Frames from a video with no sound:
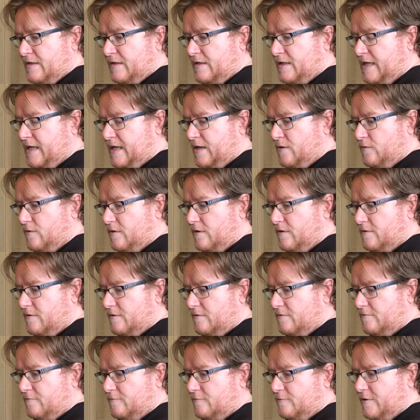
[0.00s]
Now,
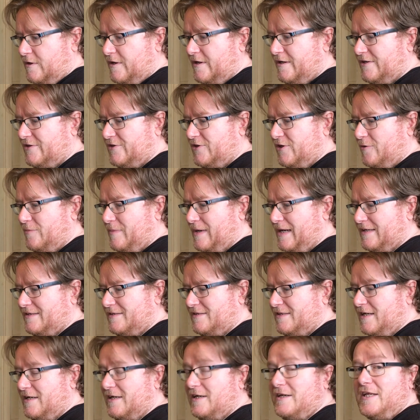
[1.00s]
Workshop has
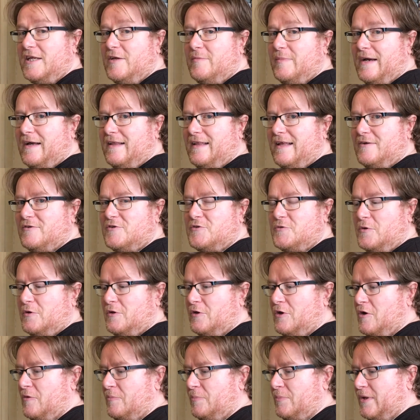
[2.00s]
sent an email out to a
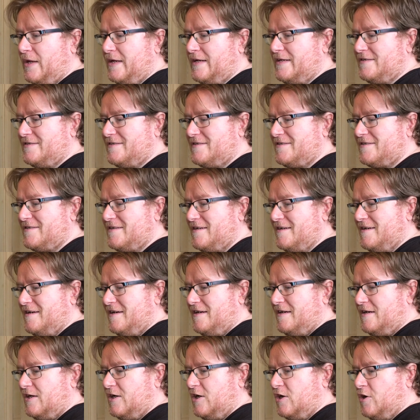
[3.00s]
lot of players
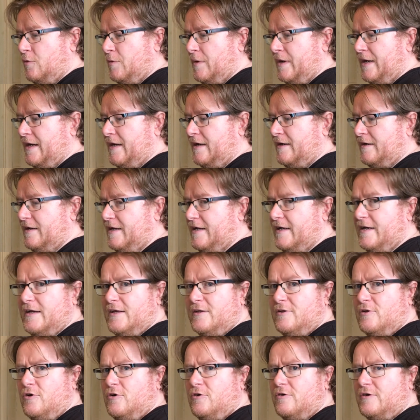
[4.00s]
going, here,
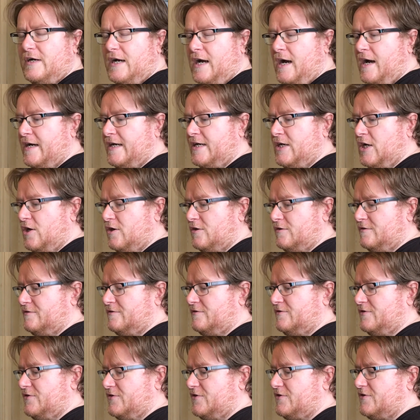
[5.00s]
look,
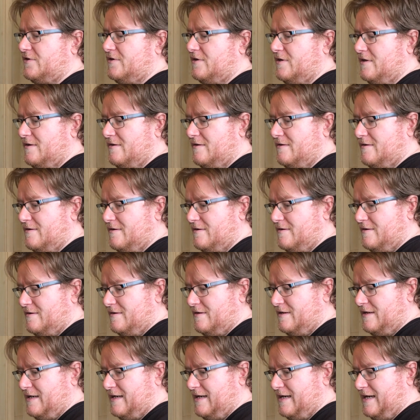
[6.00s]
icons.
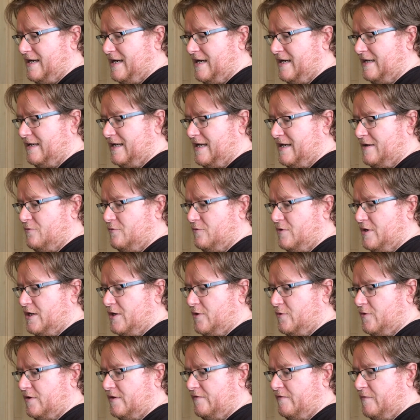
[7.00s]
And then when you
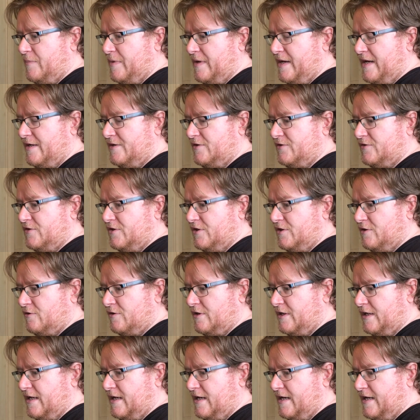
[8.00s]
go onto the pages and you
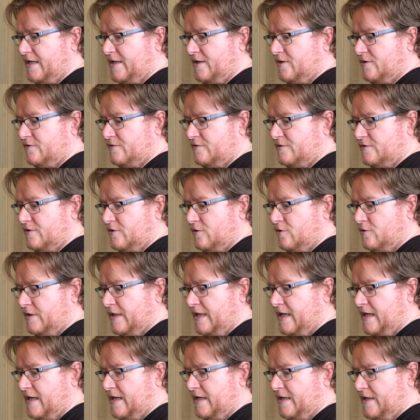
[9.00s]
look at the icons, all
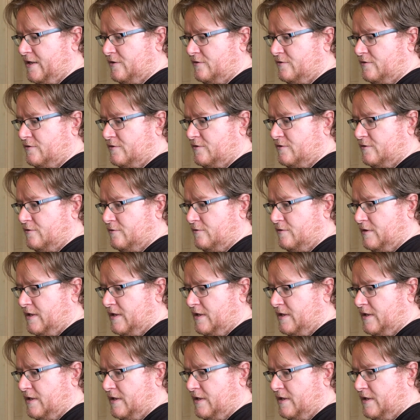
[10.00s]
the icons look